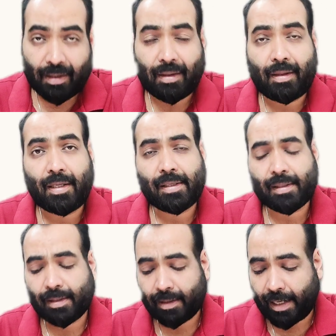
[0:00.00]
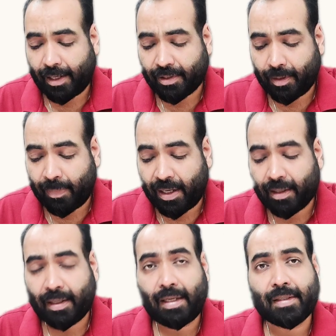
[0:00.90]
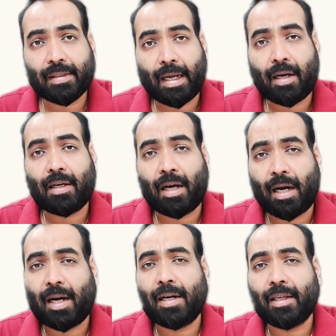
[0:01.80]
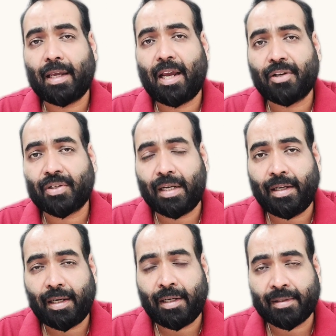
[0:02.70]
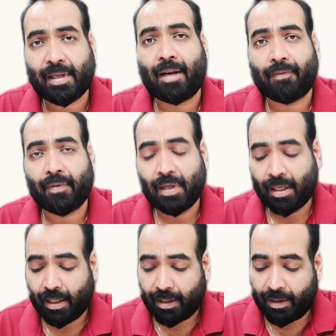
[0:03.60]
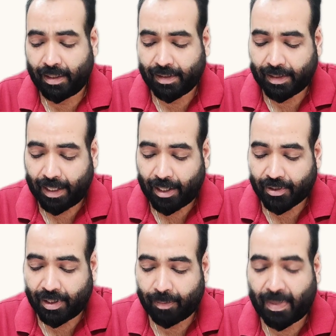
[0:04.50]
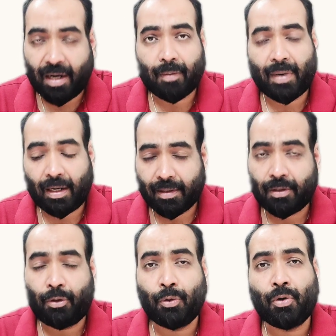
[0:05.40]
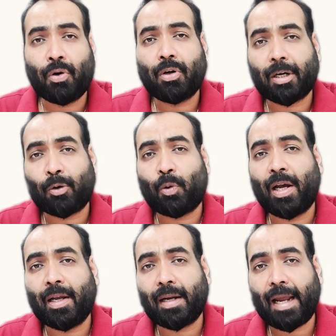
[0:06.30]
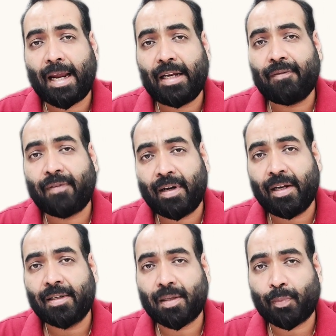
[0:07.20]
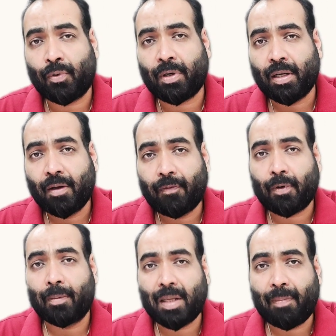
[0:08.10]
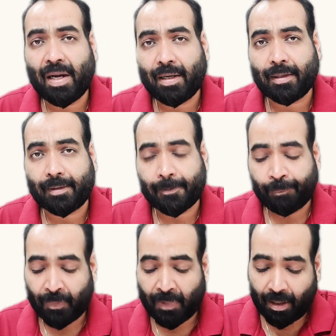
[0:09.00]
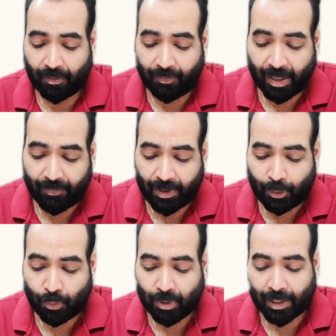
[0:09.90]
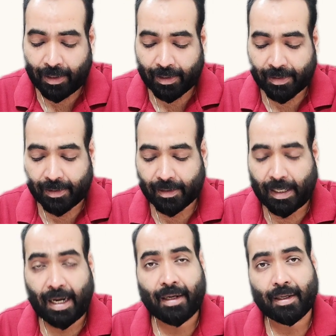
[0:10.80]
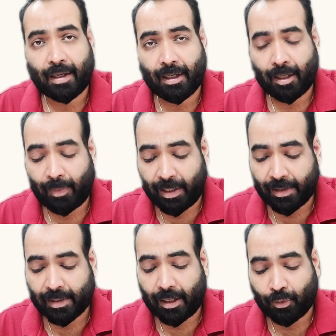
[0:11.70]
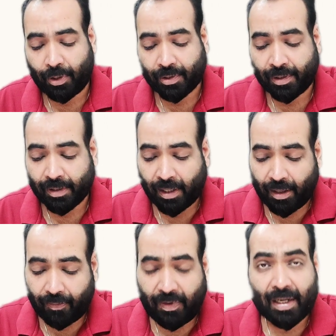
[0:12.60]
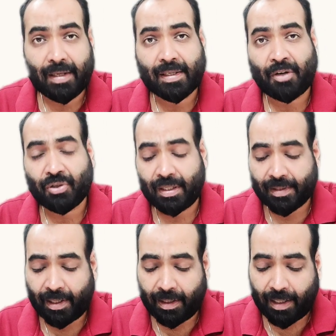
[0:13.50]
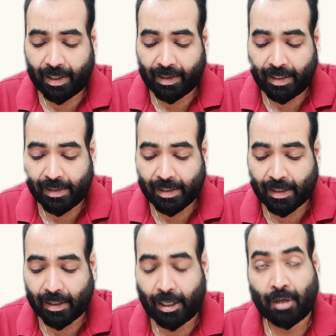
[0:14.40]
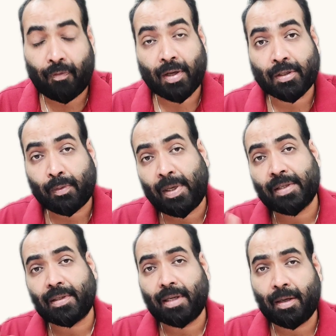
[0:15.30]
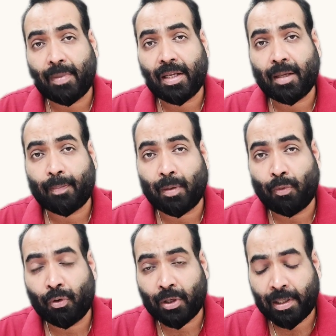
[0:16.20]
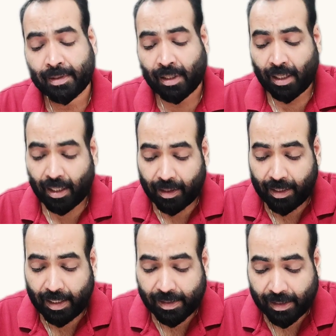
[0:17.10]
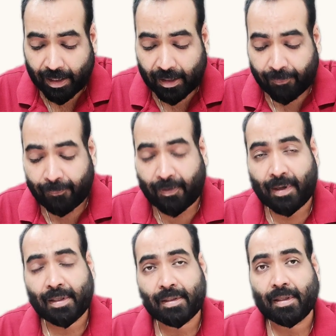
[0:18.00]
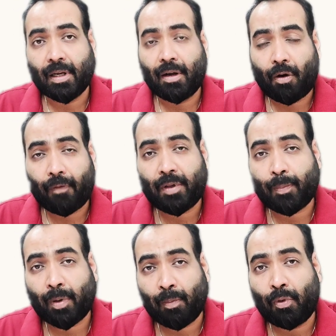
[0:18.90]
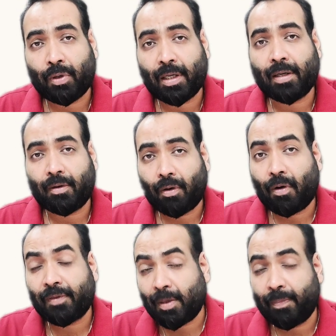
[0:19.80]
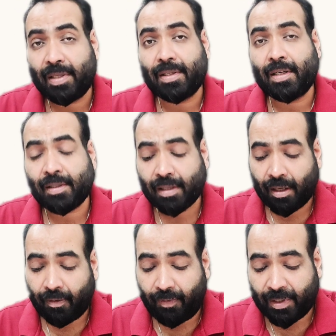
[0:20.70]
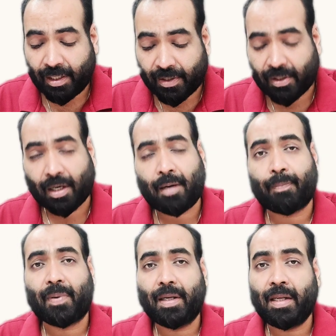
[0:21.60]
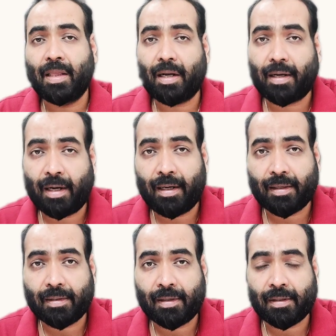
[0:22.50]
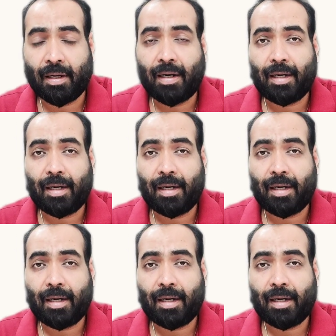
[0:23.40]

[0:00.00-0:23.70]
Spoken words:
This cash and bank is a hard cash in itself. This cash and bank balance do not require any funding support from the bankers. When we do current assets and current liabilities calculations, we are essentially saying that these are the investments done by the promoters. These are the funds of the promoter of the business which are stuck up in the current assets.